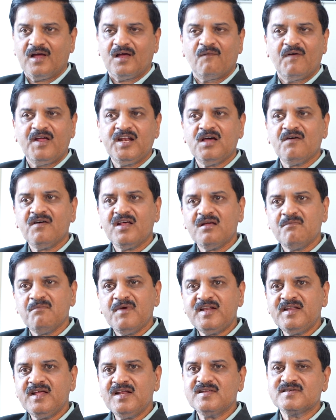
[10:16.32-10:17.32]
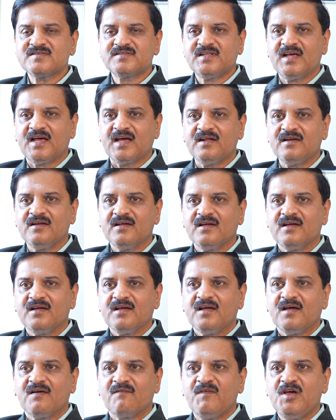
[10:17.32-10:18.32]
Whenever a material is there,
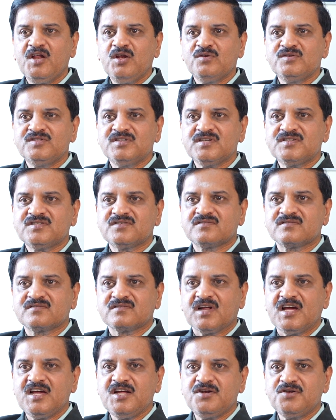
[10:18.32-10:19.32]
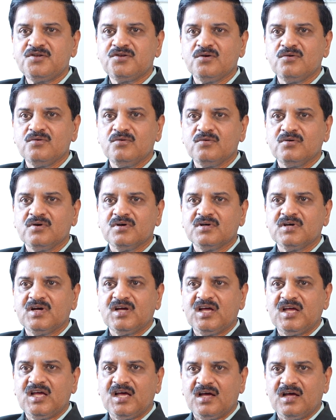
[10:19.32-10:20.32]
when you just try to
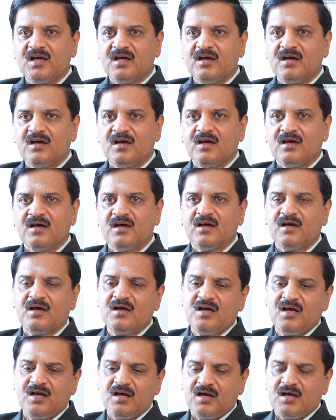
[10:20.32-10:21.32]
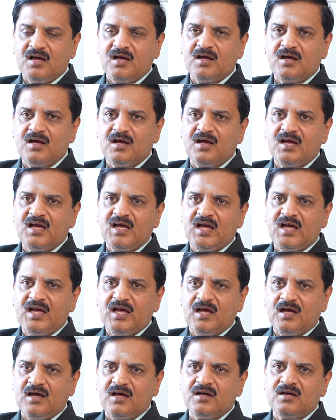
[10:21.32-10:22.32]
uh,
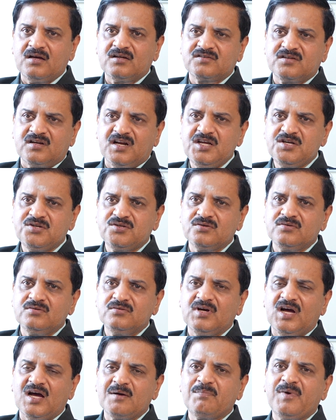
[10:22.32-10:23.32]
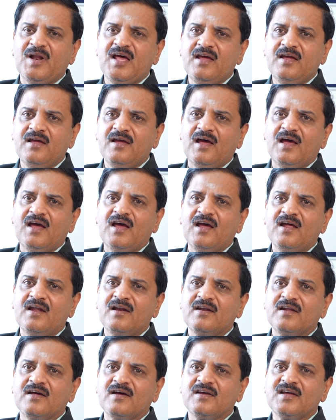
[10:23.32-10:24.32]
uh, try to apply
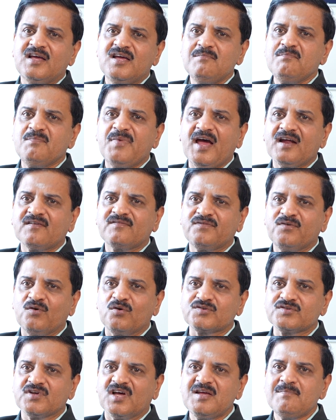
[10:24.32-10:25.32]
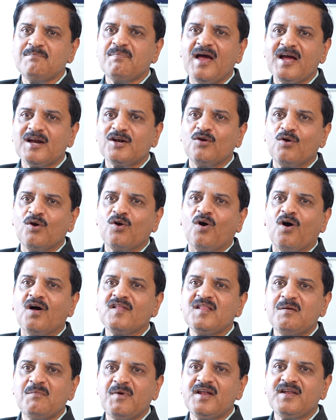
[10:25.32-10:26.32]
an uh, impact force, impact load
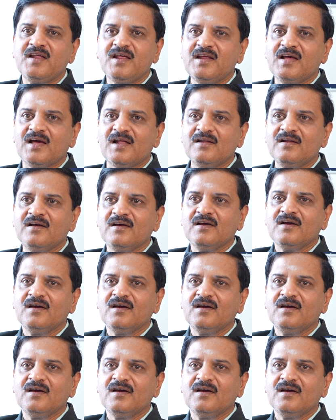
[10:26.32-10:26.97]
on the material